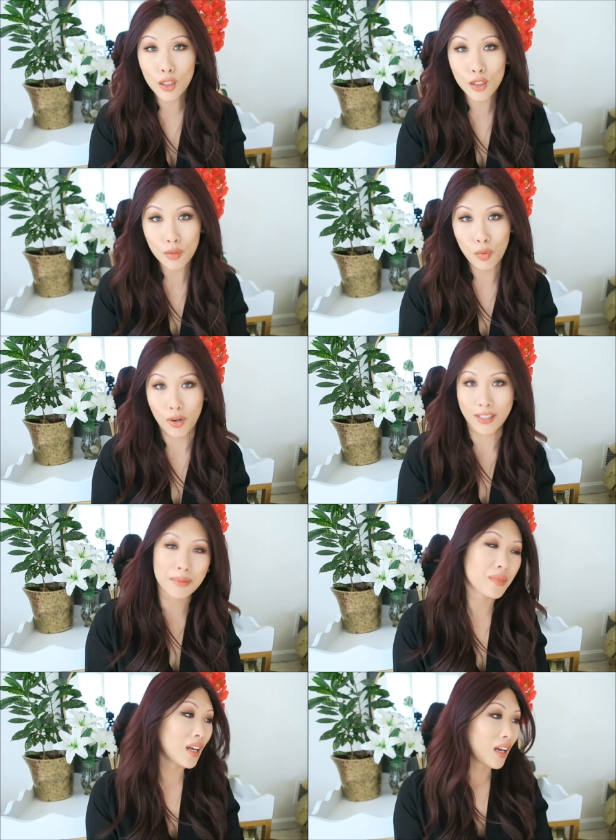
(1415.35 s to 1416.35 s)
Good
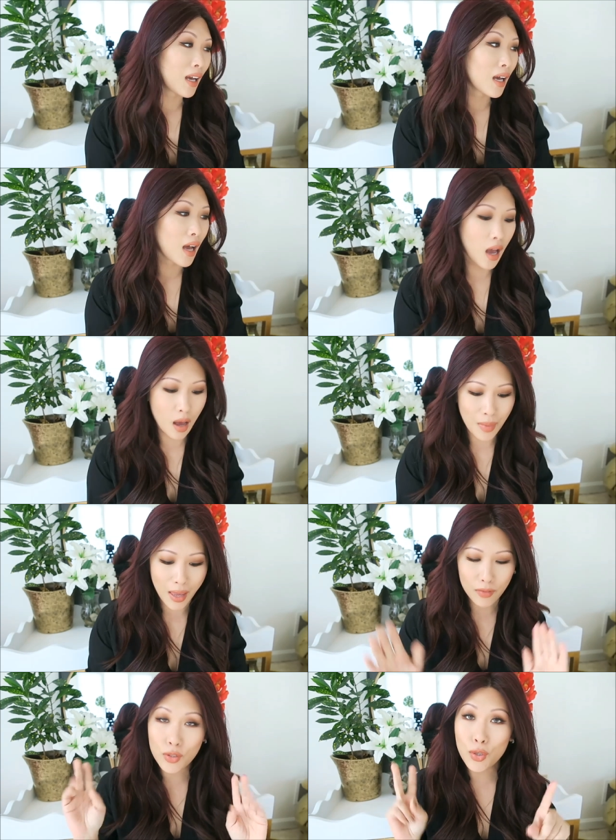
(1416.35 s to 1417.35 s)
morning. Um, I
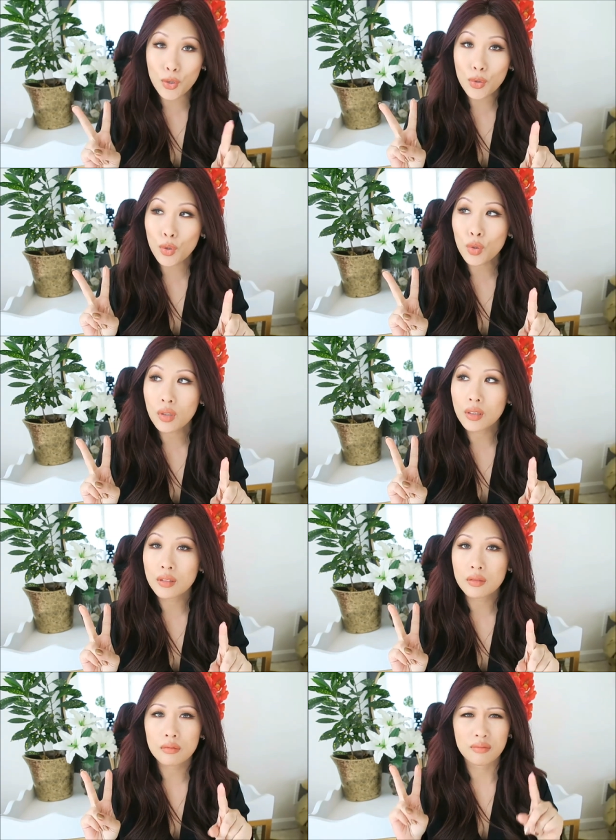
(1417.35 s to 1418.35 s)
have two
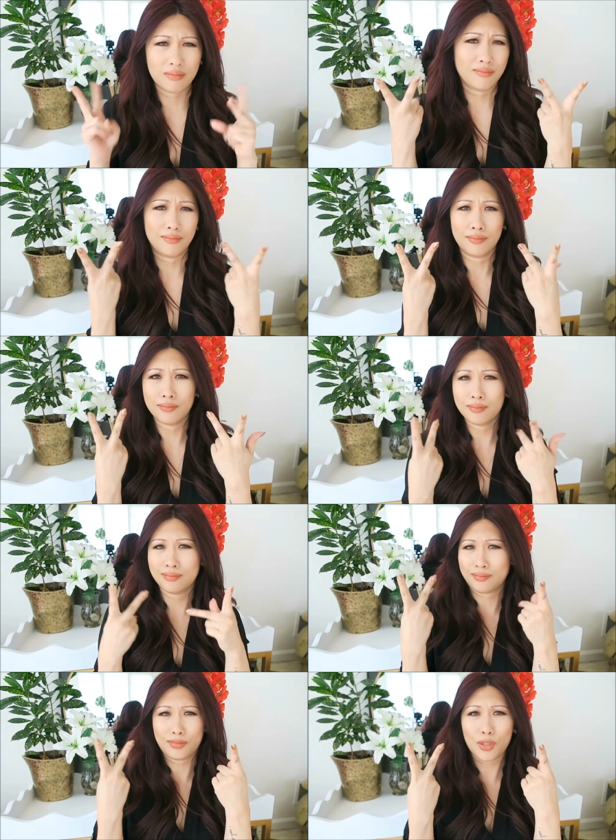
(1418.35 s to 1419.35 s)

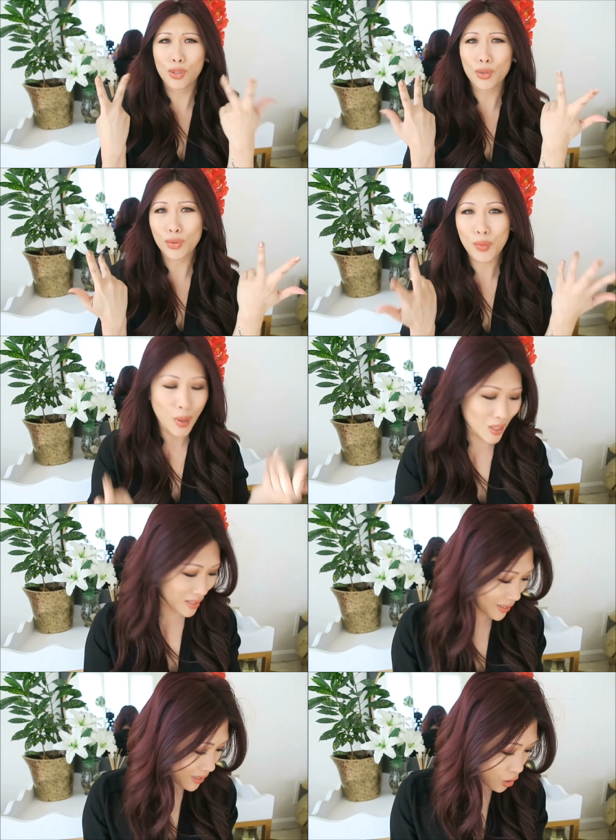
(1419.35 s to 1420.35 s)
two
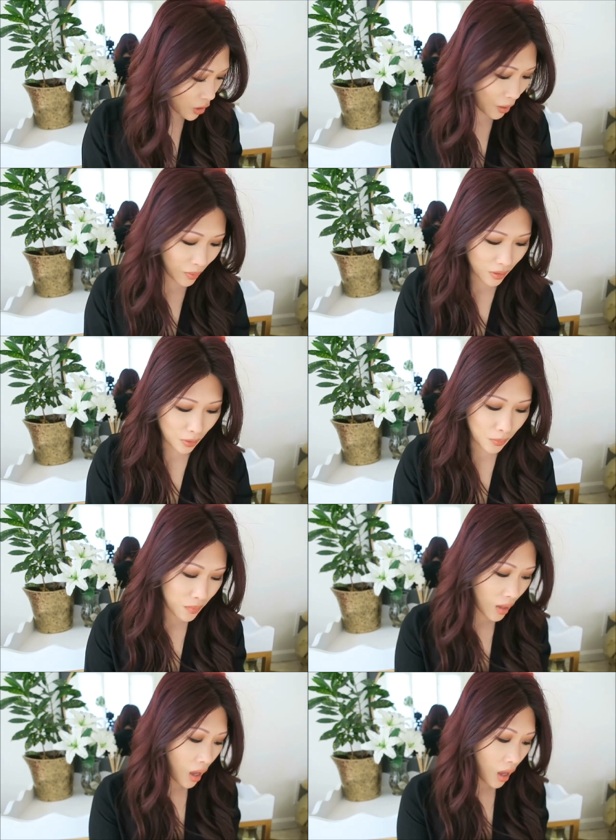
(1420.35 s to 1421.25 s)
purses to share with you.